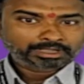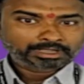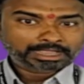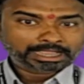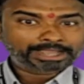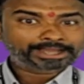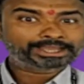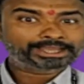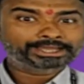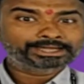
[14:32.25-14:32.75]

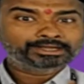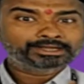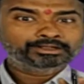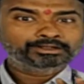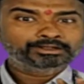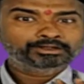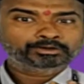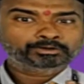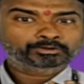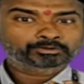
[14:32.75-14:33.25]

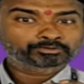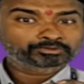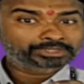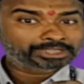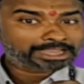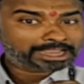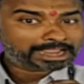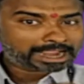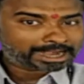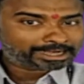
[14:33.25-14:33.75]
again to
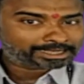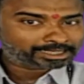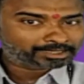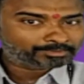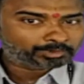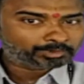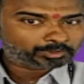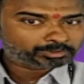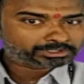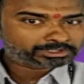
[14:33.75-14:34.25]
the
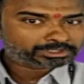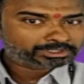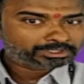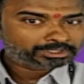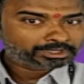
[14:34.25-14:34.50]
attributes,